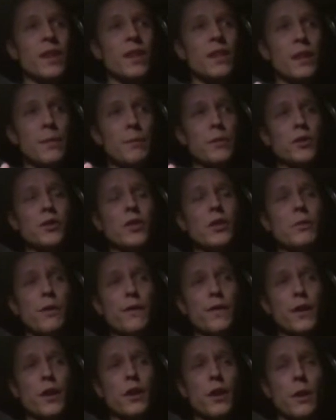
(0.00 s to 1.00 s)
the Museum
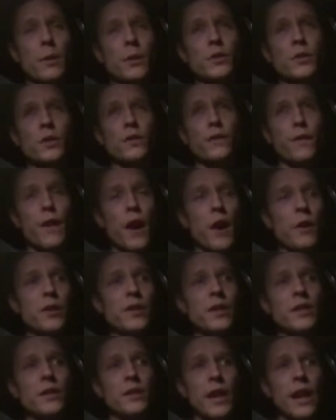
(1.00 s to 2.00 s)
of Economics was
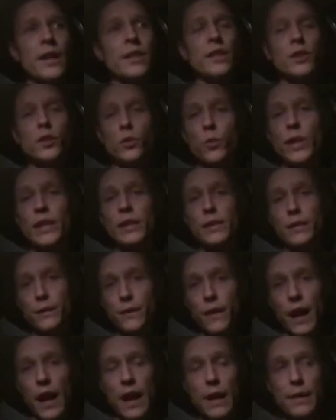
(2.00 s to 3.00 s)
founded in
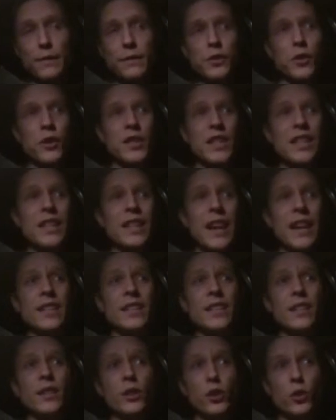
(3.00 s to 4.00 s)
1925, so in the
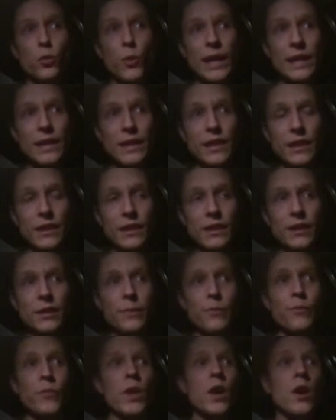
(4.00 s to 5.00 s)

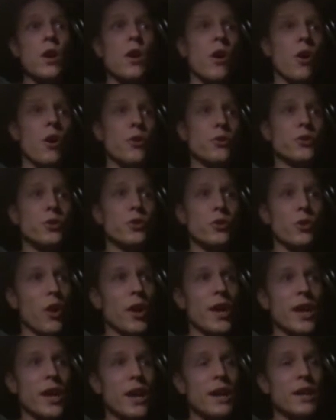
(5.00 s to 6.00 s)
1920s, Otto
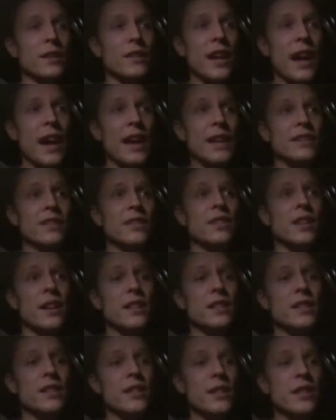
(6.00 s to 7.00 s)
Neurath had the
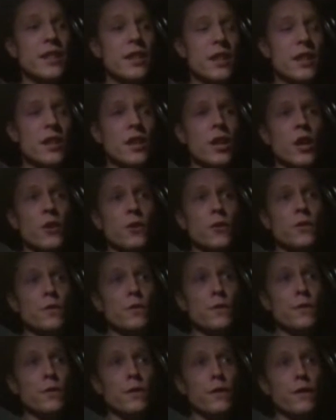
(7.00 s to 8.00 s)
idea
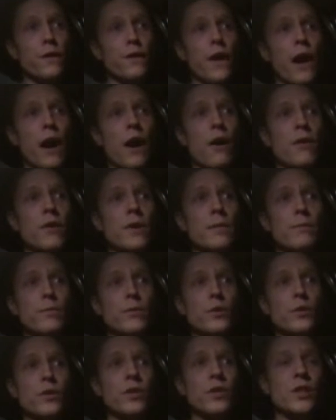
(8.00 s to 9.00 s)
to found a
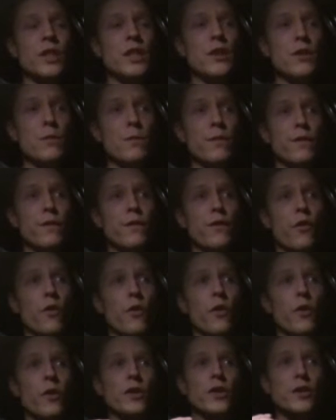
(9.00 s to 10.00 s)
museum
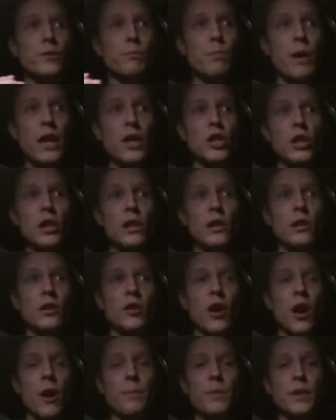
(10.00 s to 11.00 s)
for special
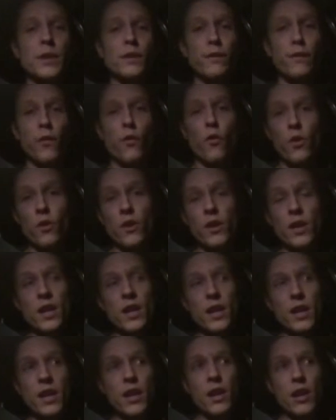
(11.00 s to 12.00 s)
topics for
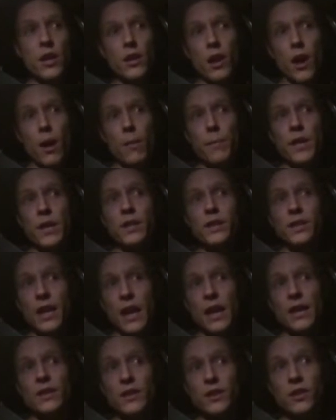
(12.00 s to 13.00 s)
economics
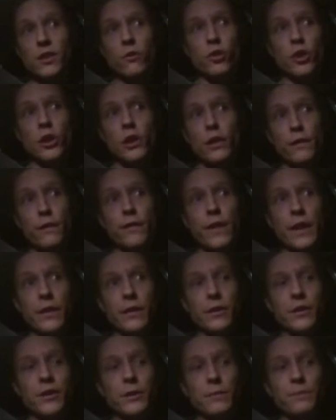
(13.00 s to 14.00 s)
and social
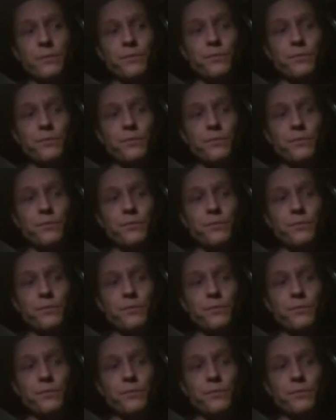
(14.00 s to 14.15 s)
affairs.